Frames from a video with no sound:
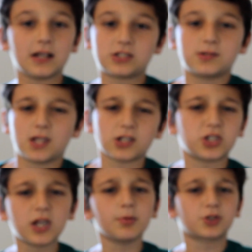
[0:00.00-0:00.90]
just
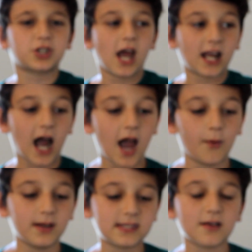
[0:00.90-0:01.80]
double check. I
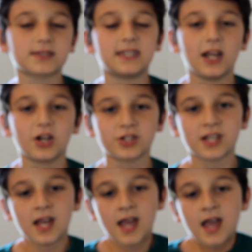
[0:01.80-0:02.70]
went downstairs.
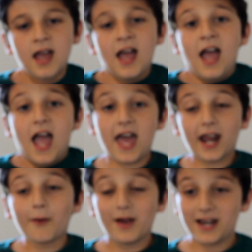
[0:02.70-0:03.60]
And
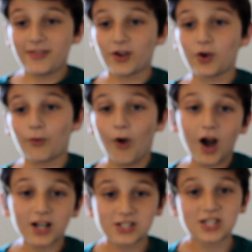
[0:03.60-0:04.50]
I went into the
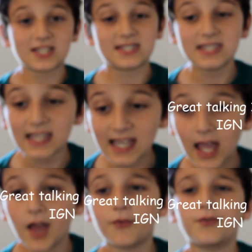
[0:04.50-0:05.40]
garage to see
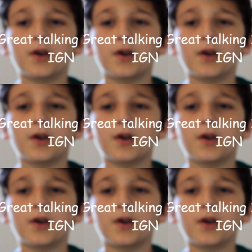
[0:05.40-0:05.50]
if